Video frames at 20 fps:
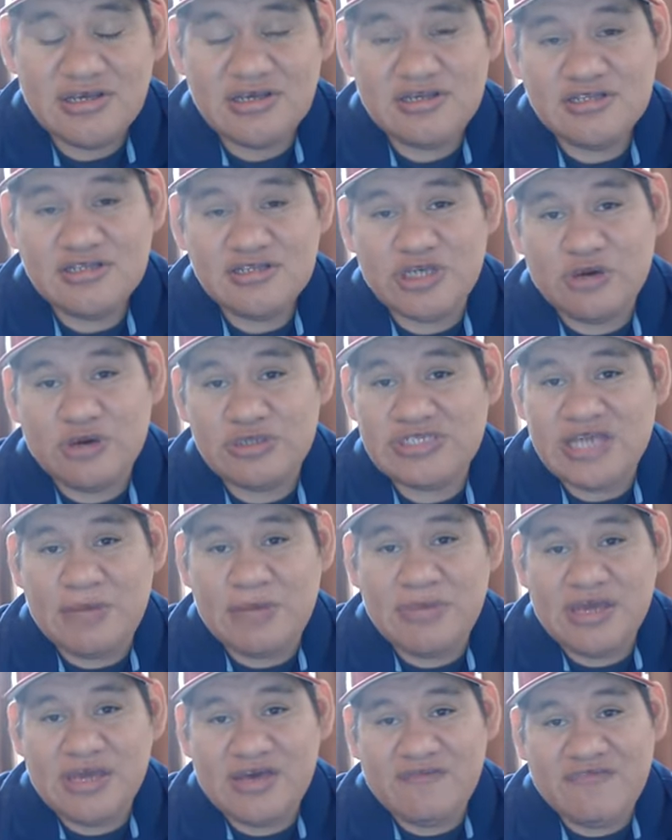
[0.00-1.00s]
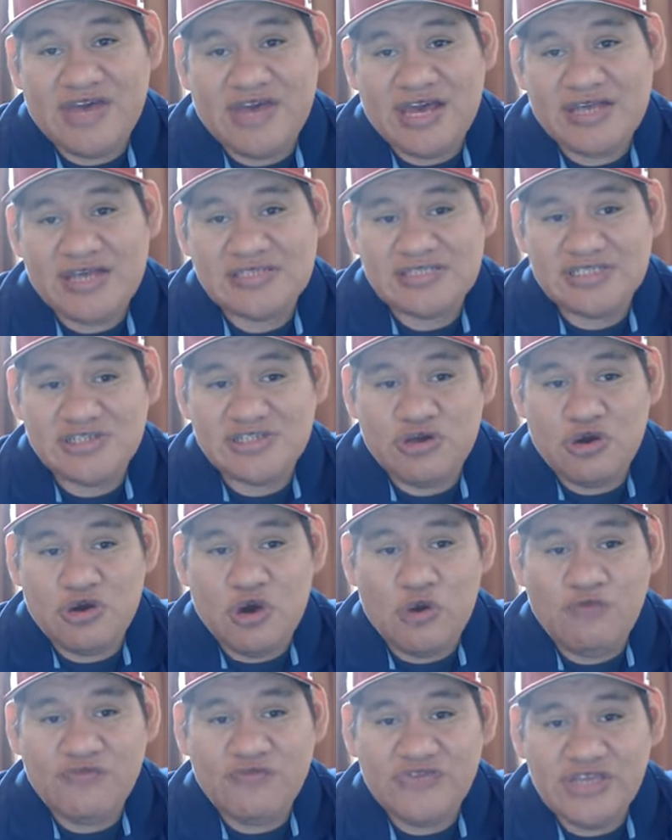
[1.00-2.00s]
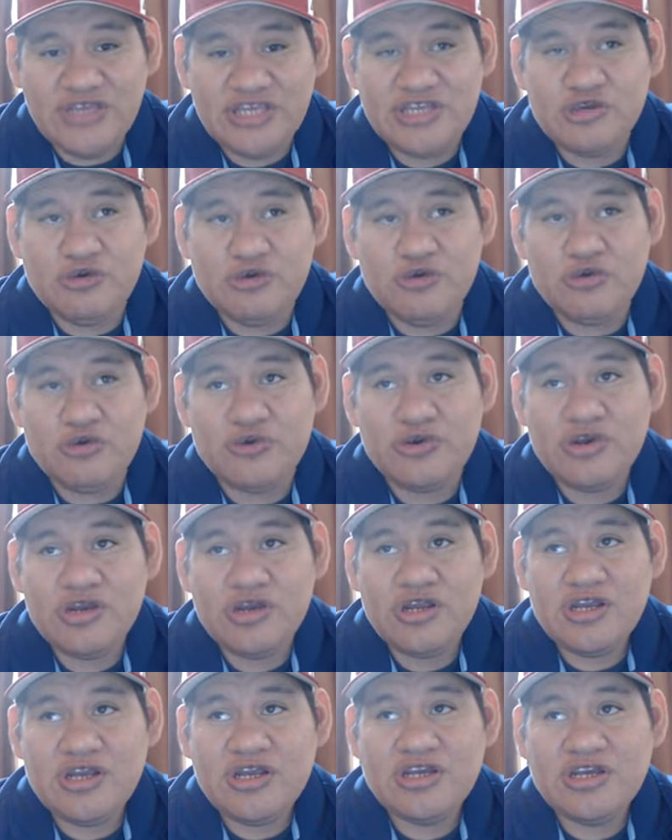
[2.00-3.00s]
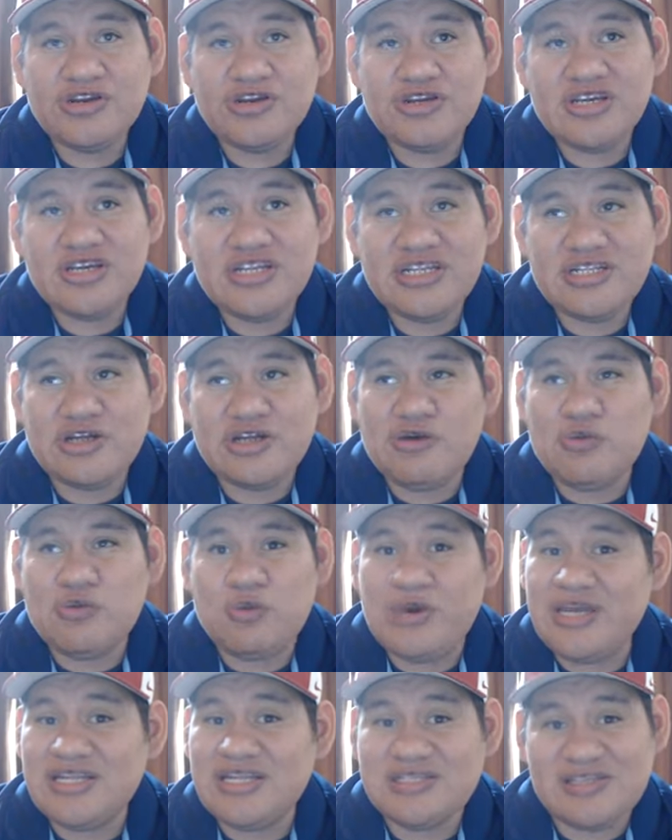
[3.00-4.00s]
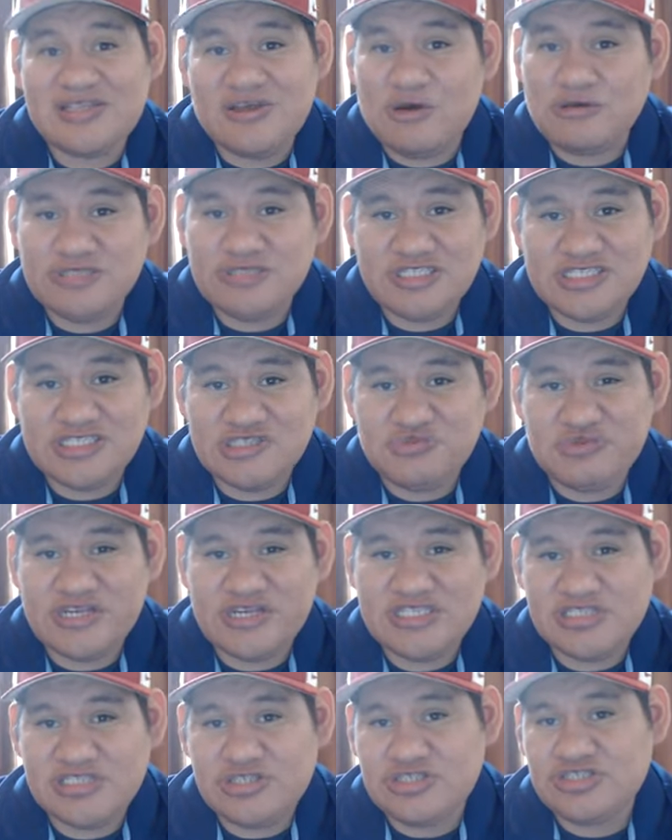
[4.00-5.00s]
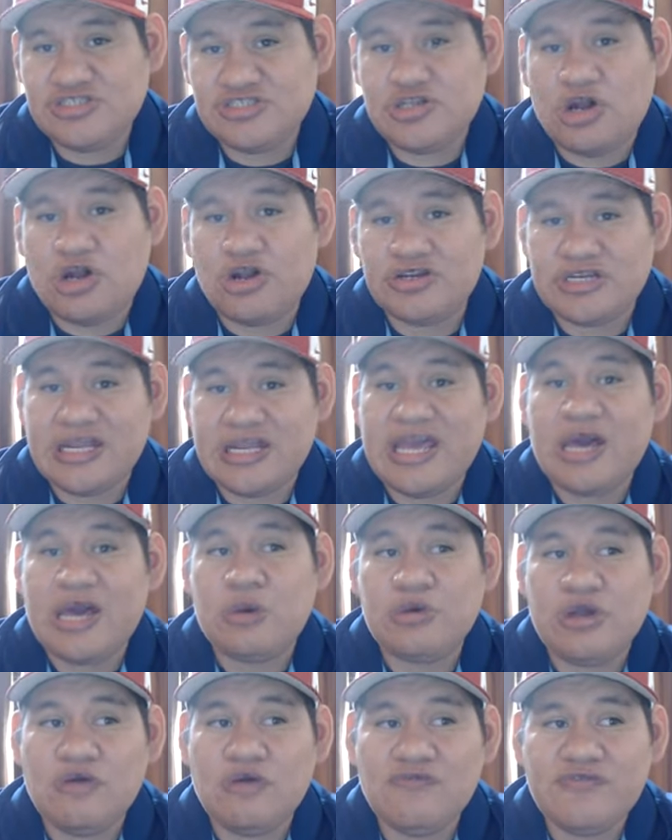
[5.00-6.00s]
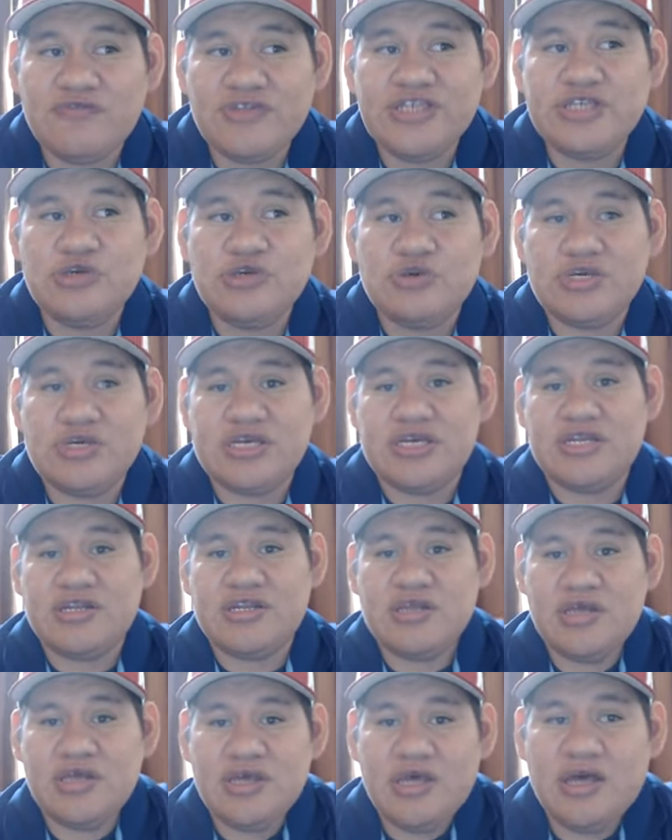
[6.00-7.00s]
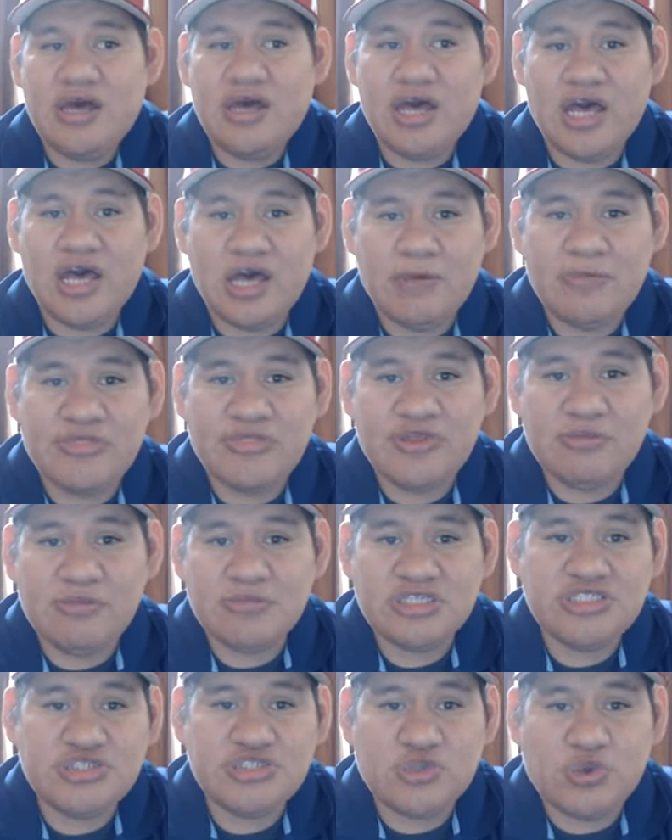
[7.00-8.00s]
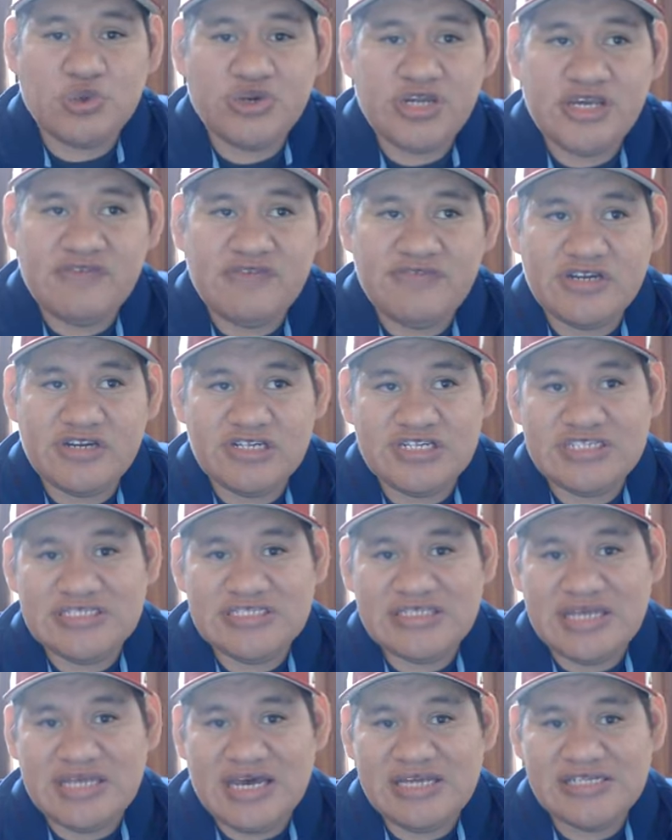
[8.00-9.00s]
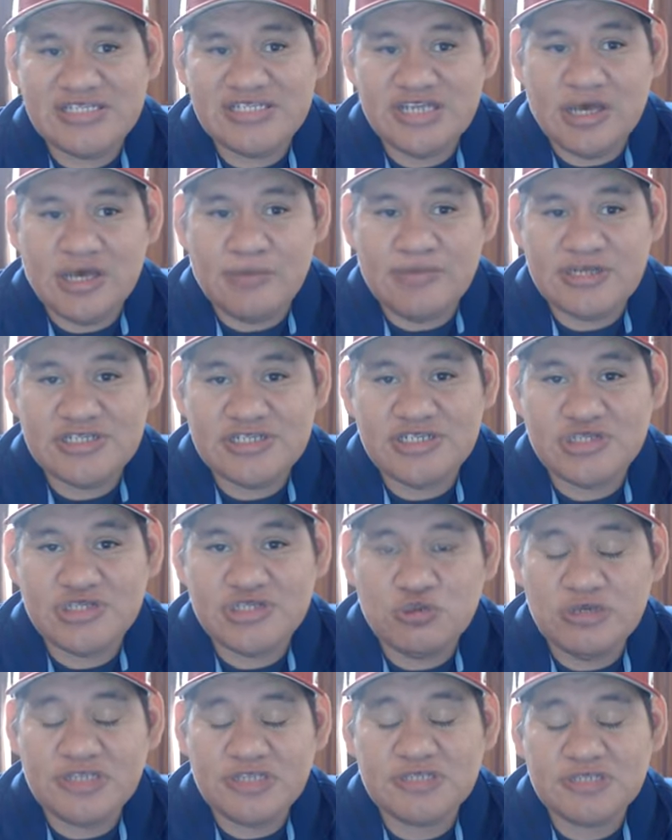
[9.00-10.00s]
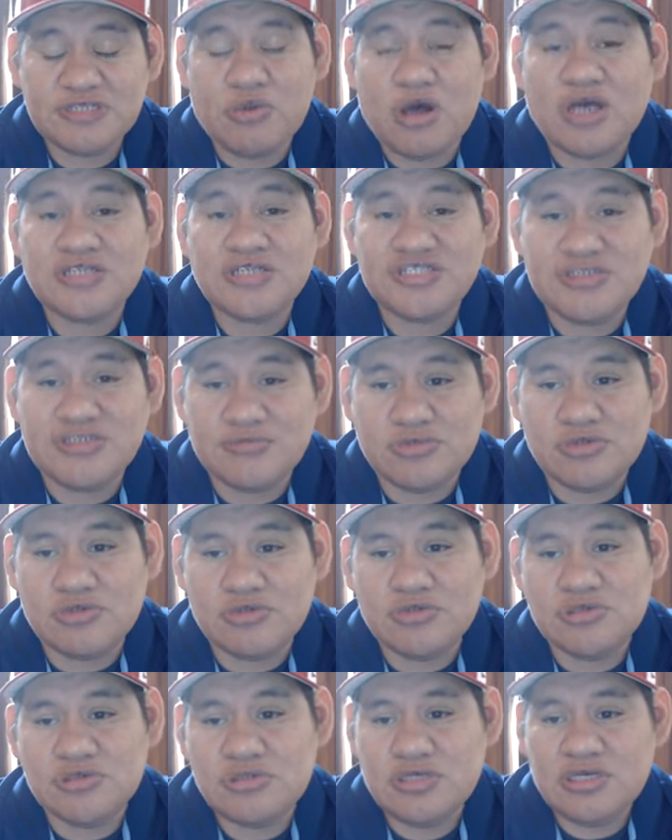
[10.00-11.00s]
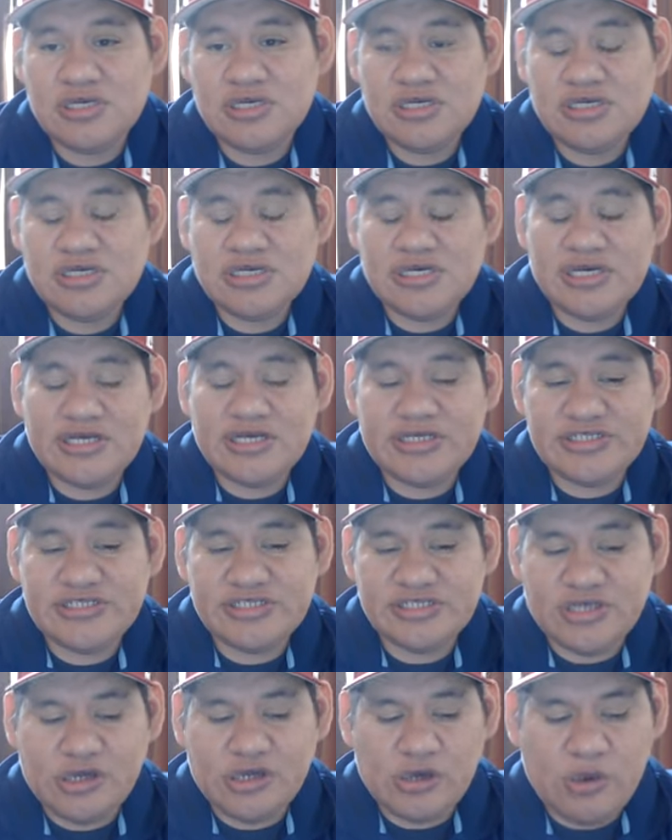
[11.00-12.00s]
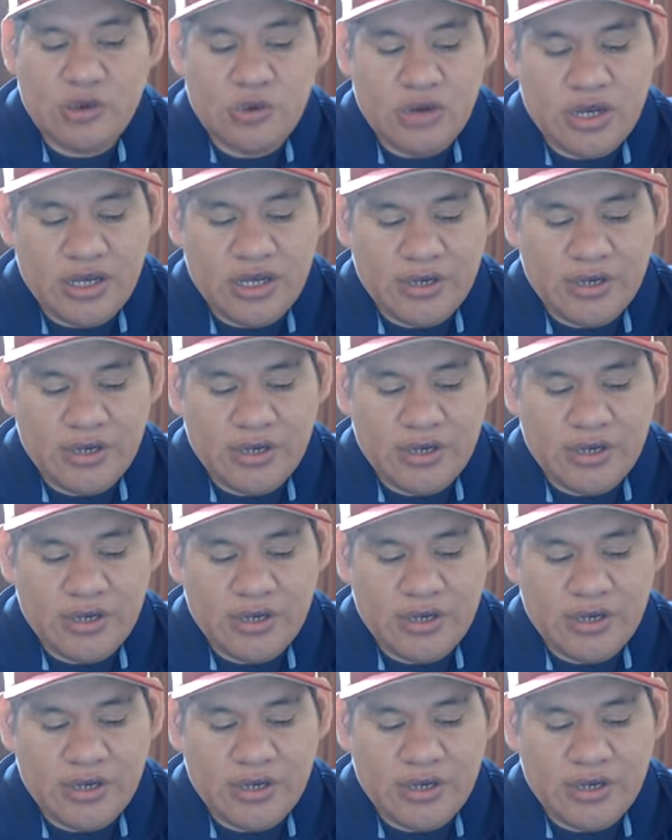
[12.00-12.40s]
So it's coming up fast. And so hopefully don't wait the whole 6 weeks. You start now, and hopefully you'll get the majority of your designs up as soon as possible. And so